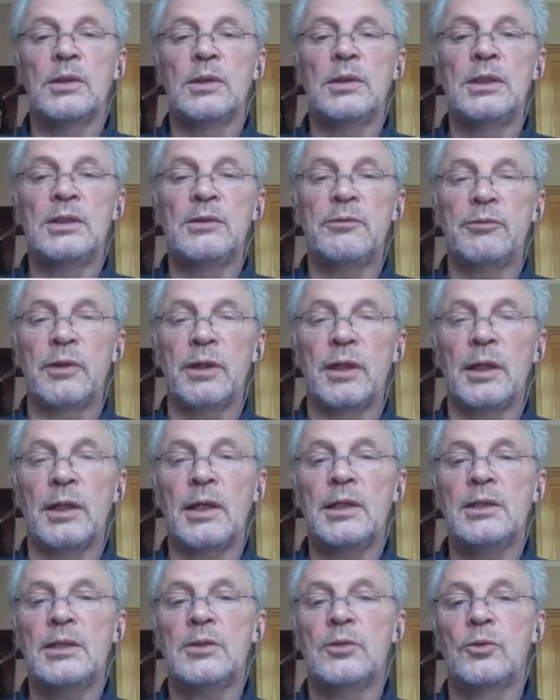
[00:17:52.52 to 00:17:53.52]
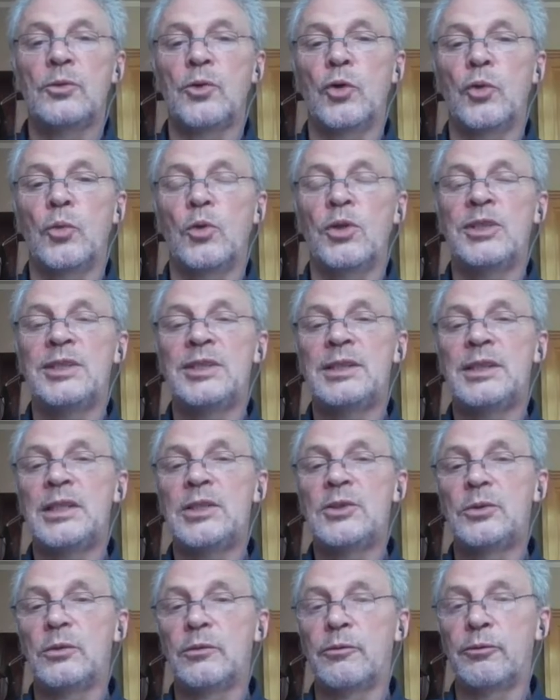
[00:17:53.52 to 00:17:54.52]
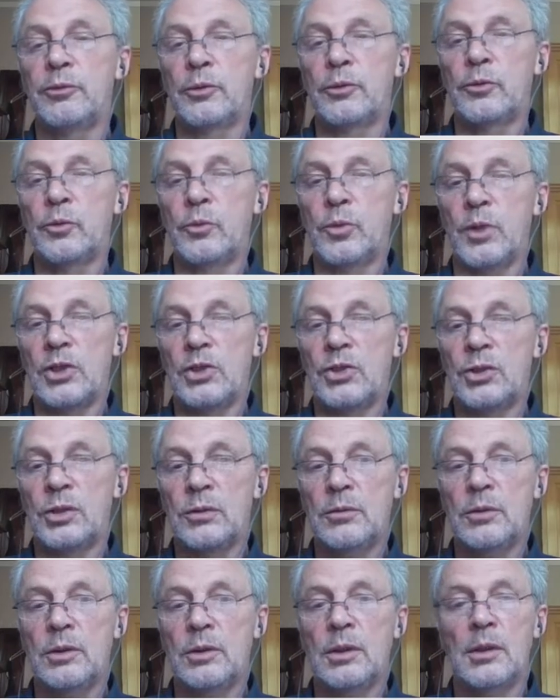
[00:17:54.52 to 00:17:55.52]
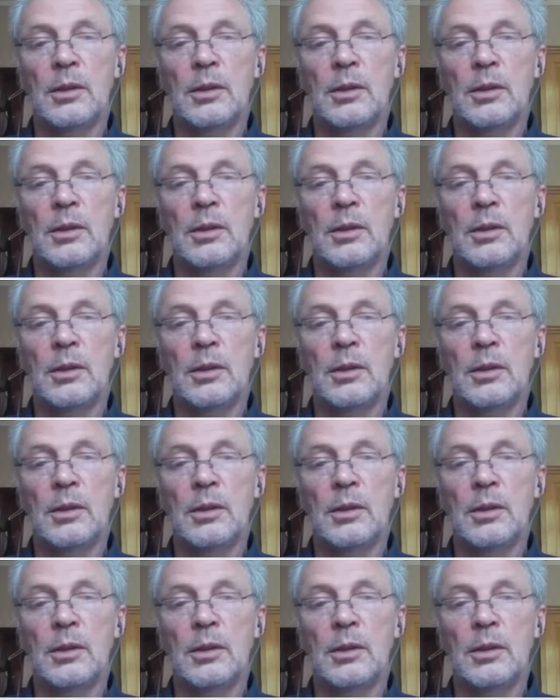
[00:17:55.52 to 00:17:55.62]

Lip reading: These flies know a seasonal fluctuation.